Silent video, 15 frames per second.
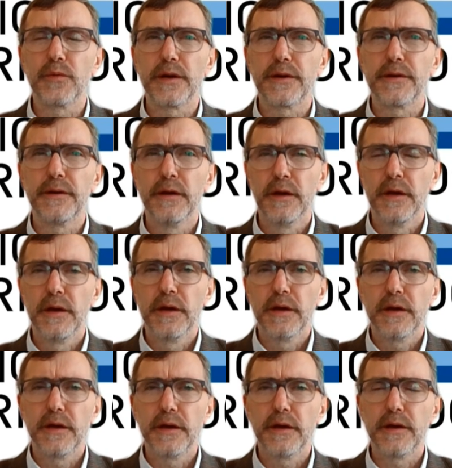where
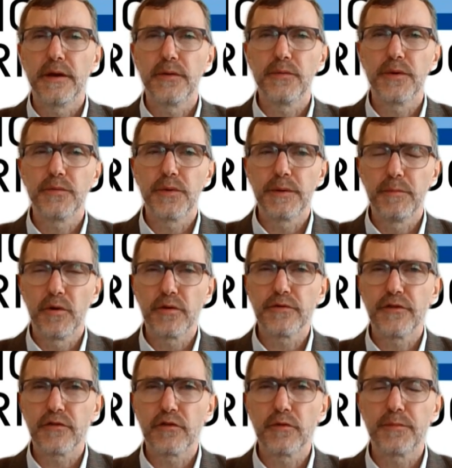uh, where
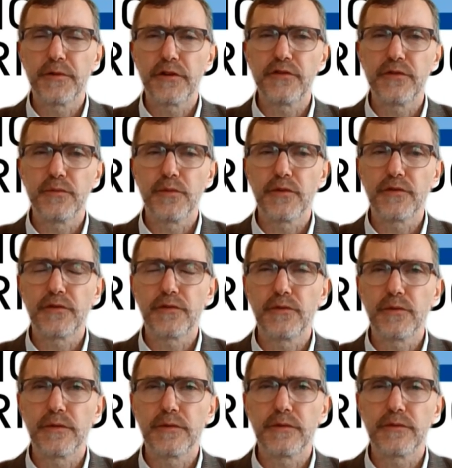margin compression was
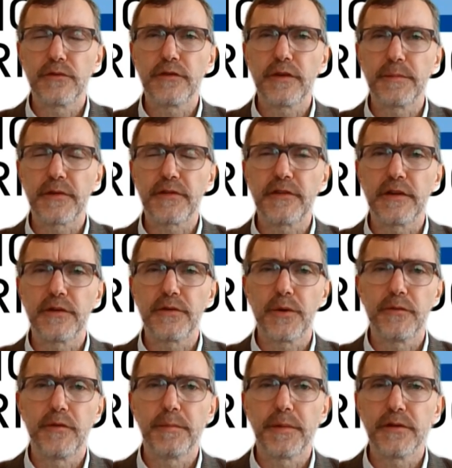to some extent
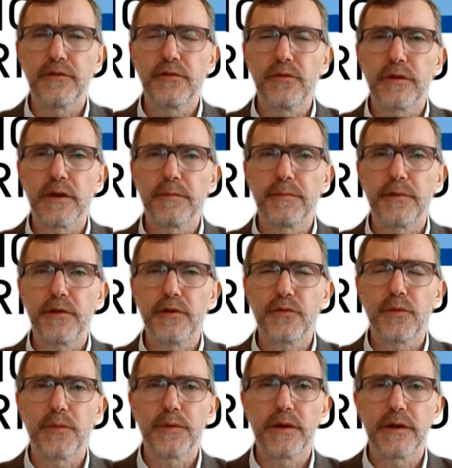driven by two
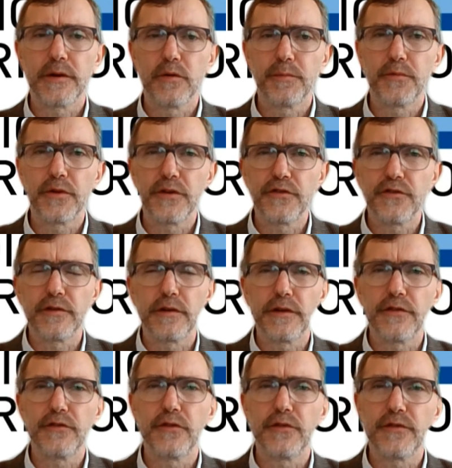companies where we had operational
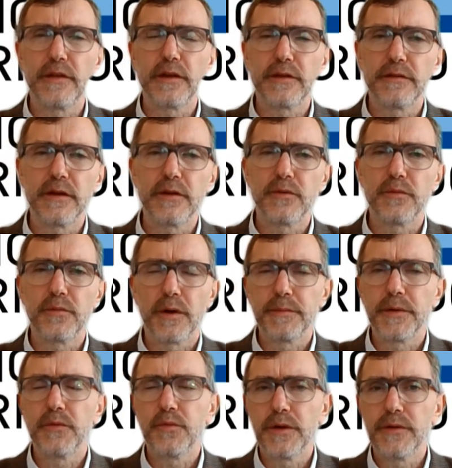issues. There, I
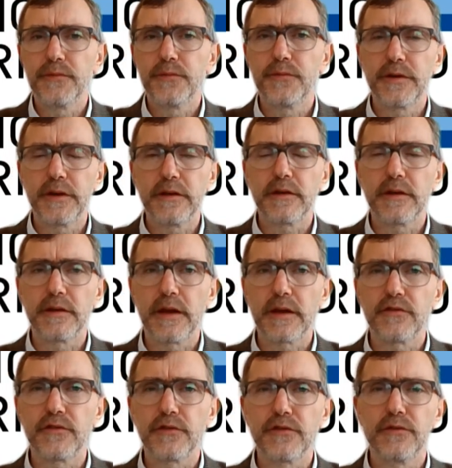mean, we've taken
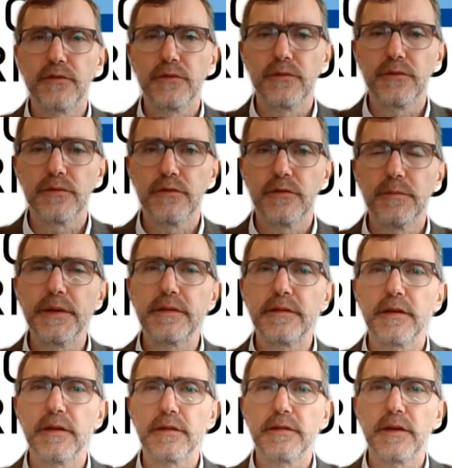actions to
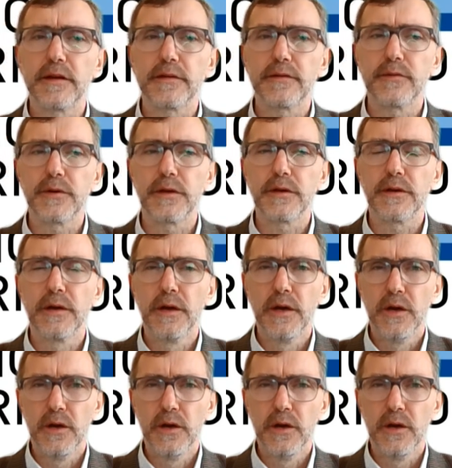mitigate that. Uh,